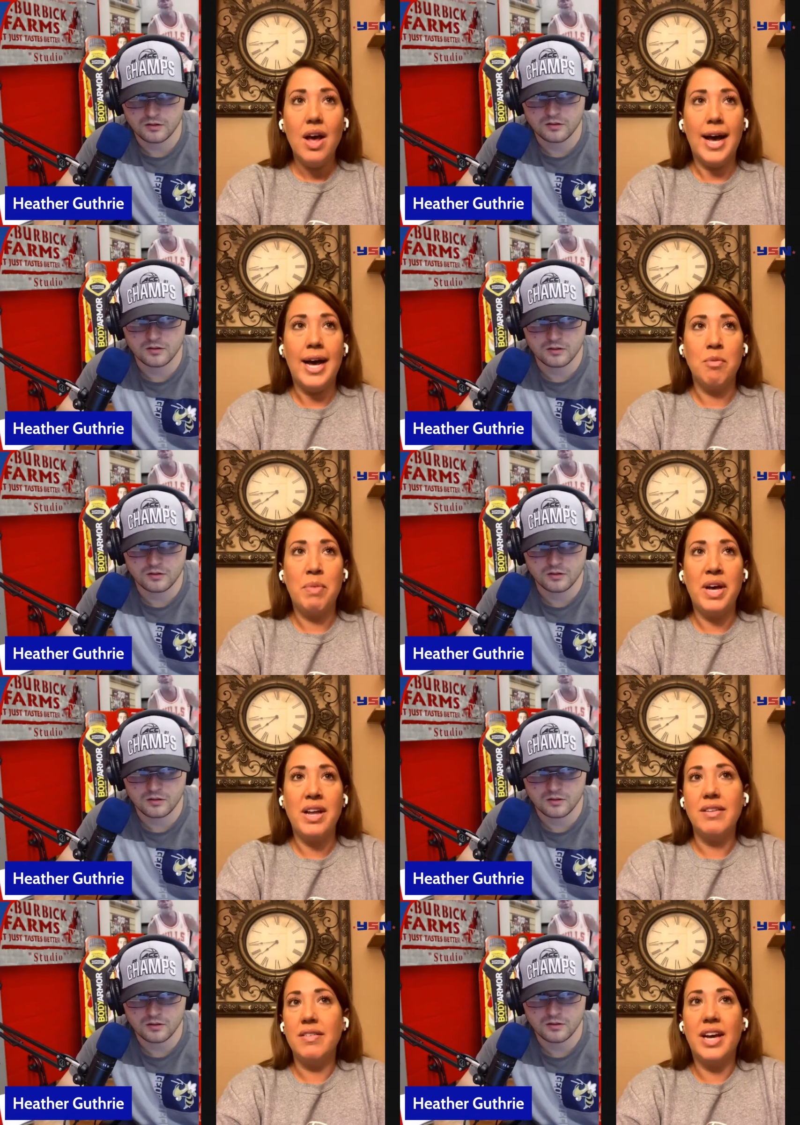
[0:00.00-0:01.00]
Speaker 1: Um,
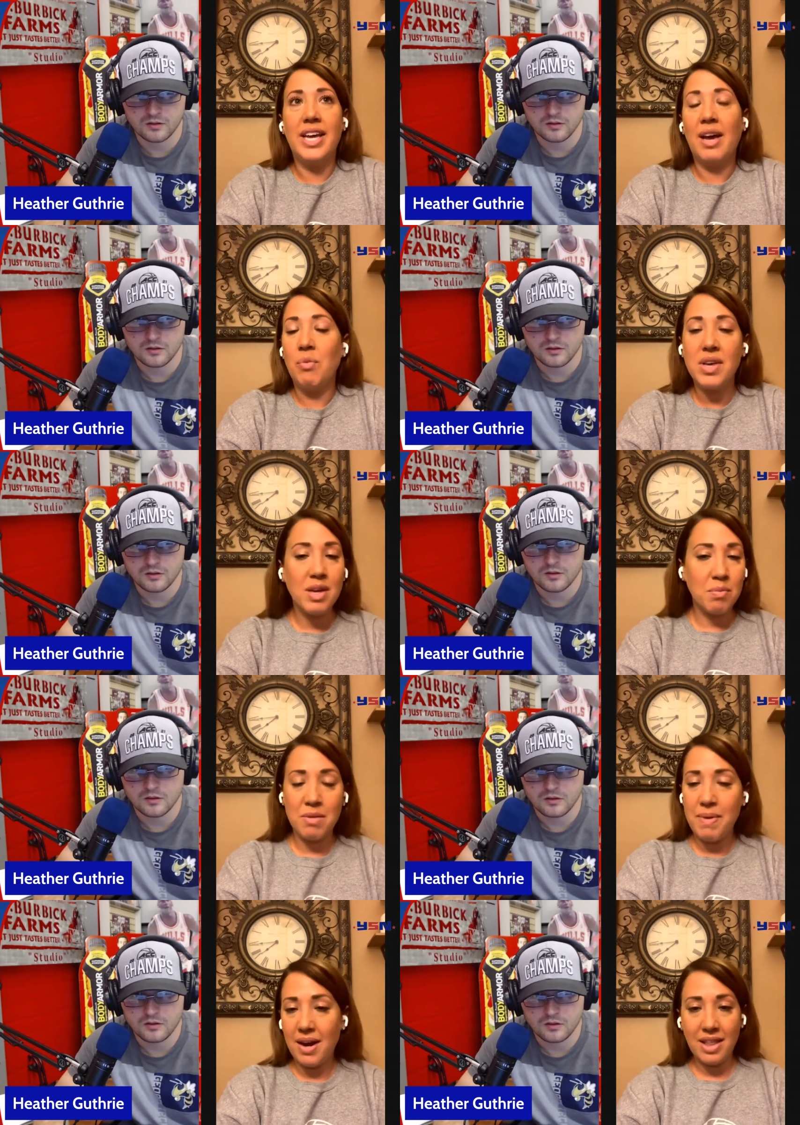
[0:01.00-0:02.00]
but again, we can
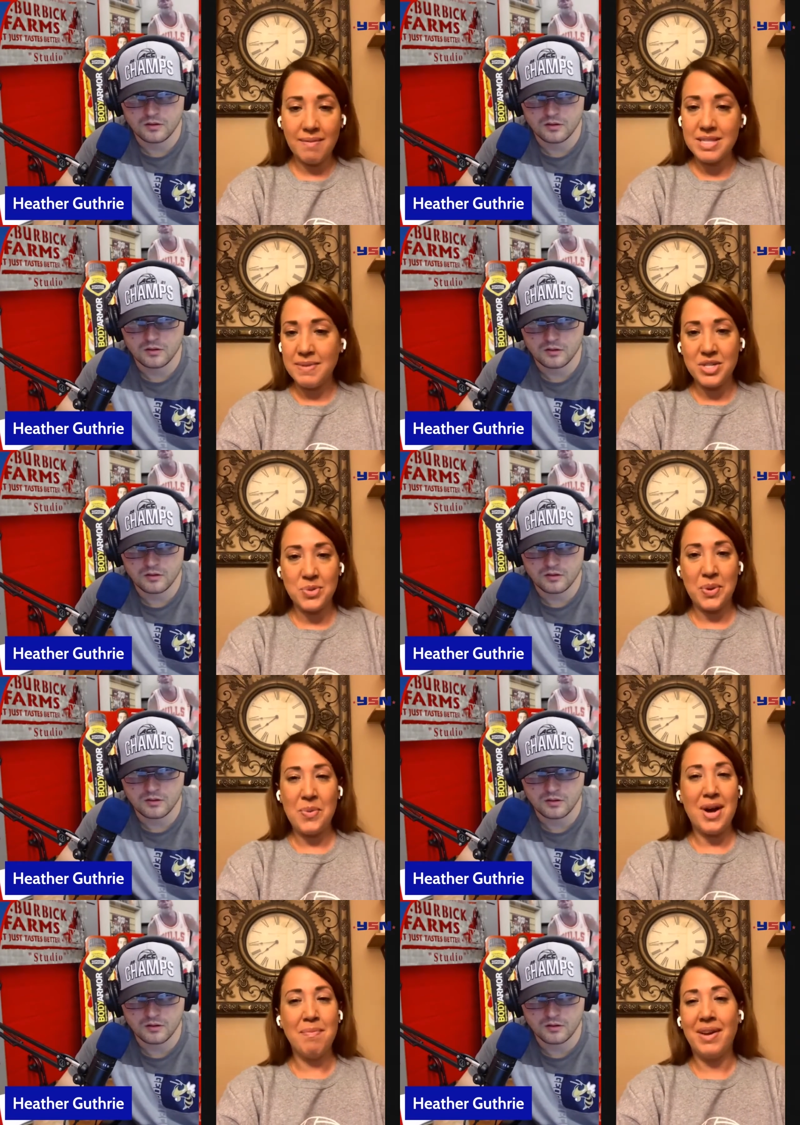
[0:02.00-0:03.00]
prepare them as much as
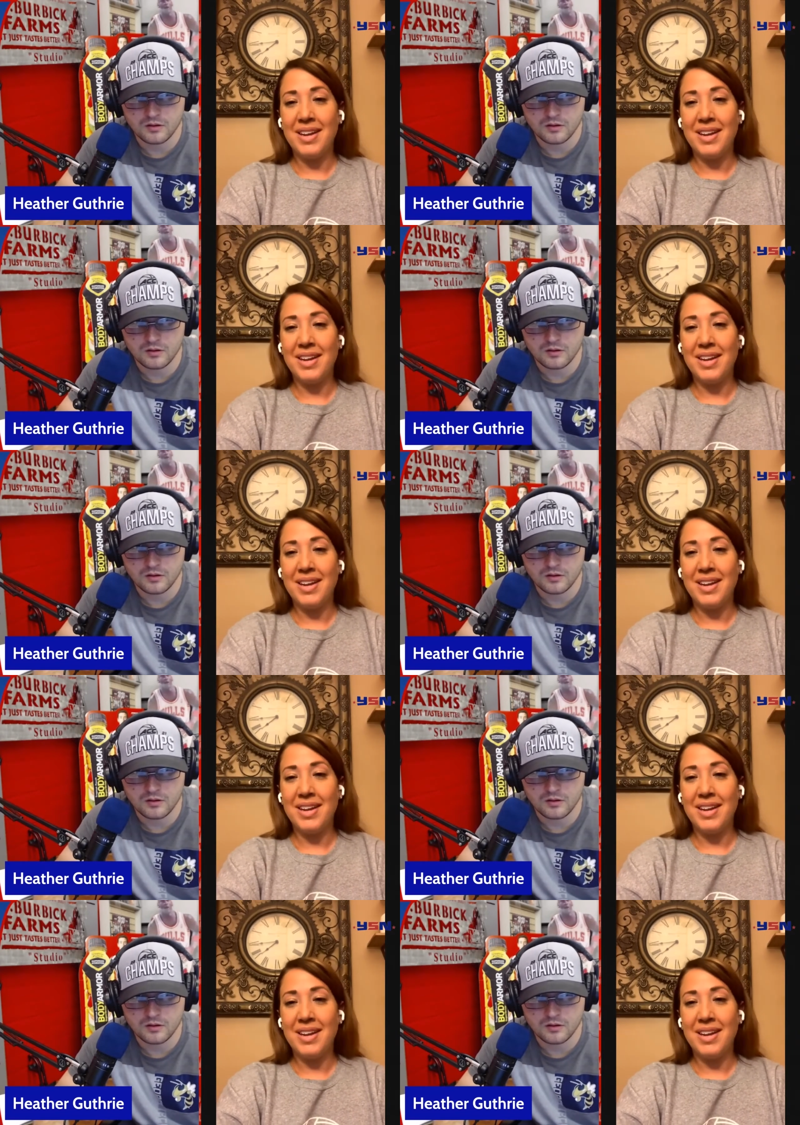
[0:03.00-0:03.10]
we want.